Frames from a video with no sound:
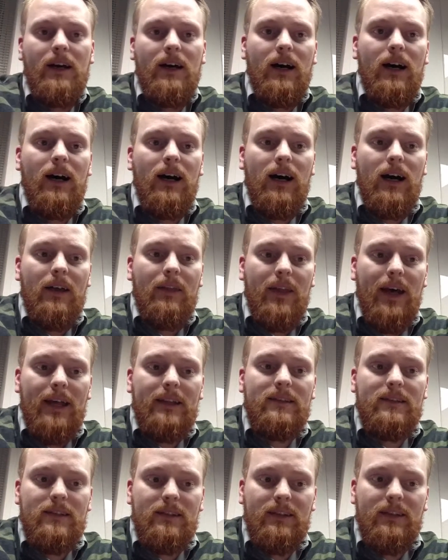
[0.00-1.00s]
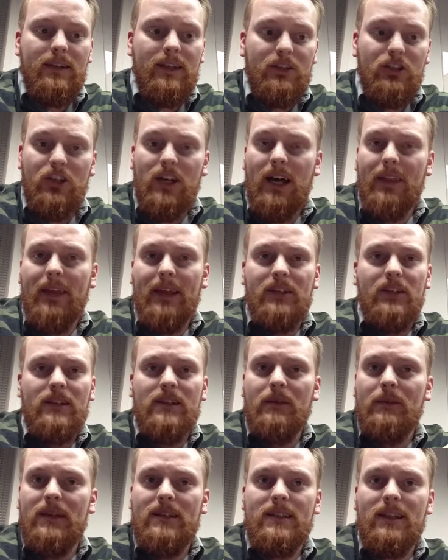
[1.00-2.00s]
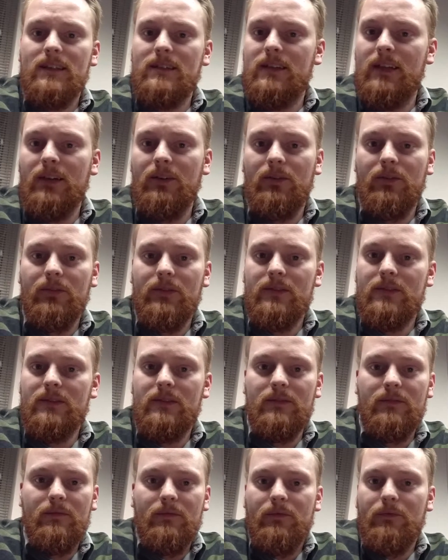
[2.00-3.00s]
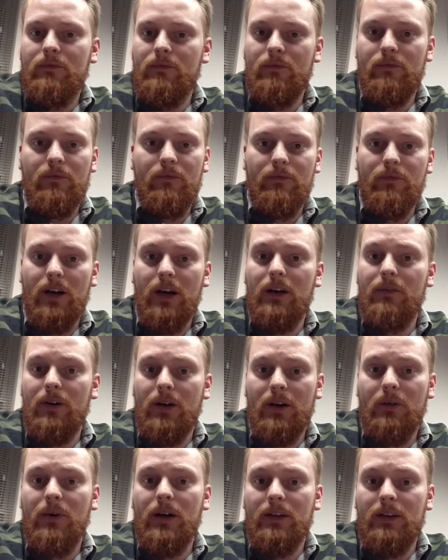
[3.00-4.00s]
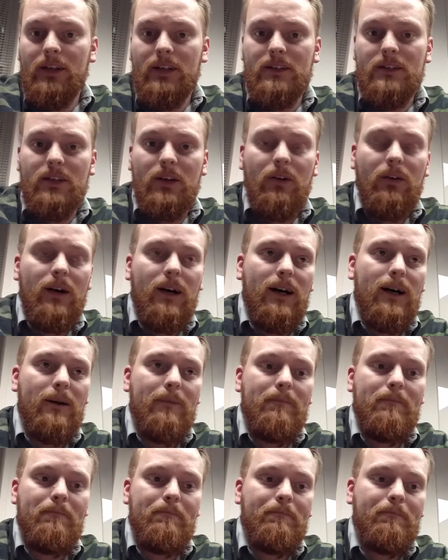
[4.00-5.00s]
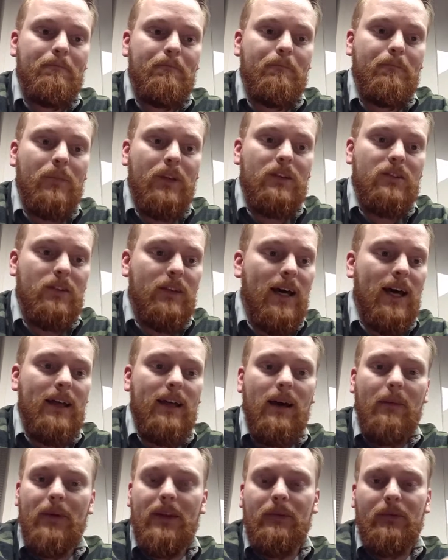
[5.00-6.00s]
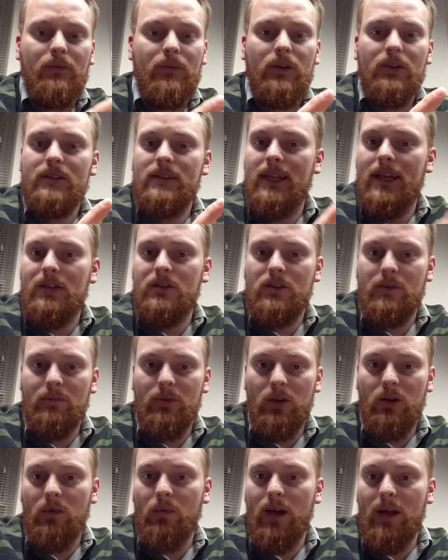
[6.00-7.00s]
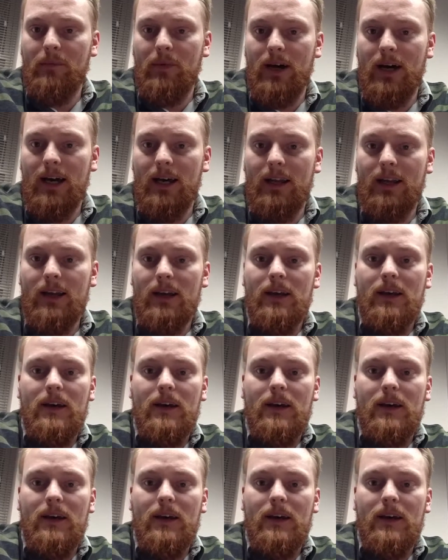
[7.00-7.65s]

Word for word: Uh, that's she. I think she sent me six deals very very quickly. So um, so that I mean, real estate agents are blown away by it.